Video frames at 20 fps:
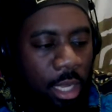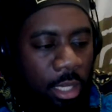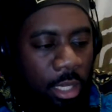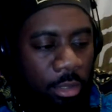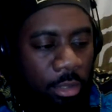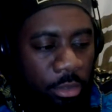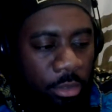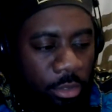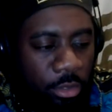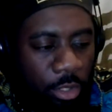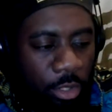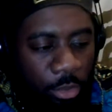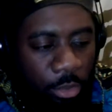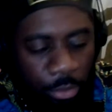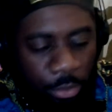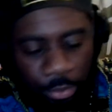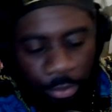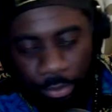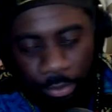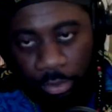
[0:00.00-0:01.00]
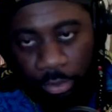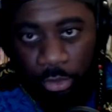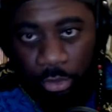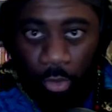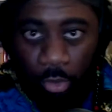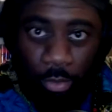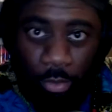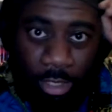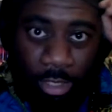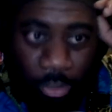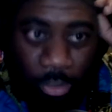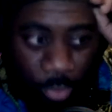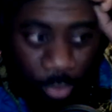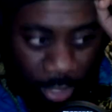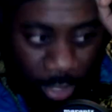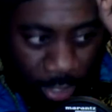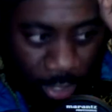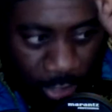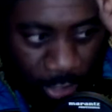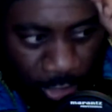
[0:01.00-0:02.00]
You know, so this right
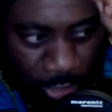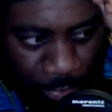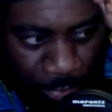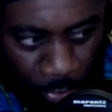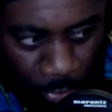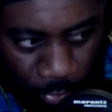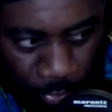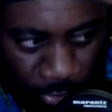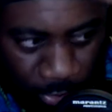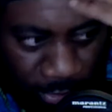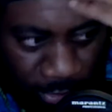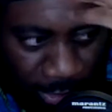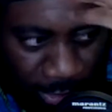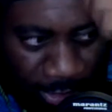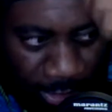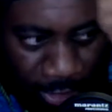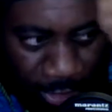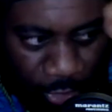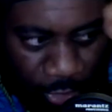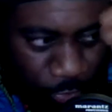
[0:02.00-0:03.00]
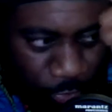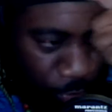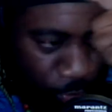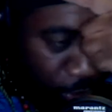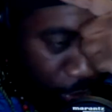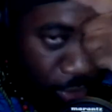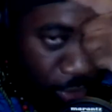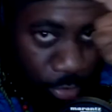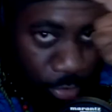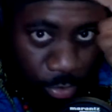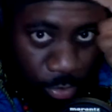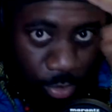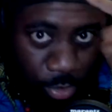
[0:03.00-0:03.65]
here is supposed to say Israel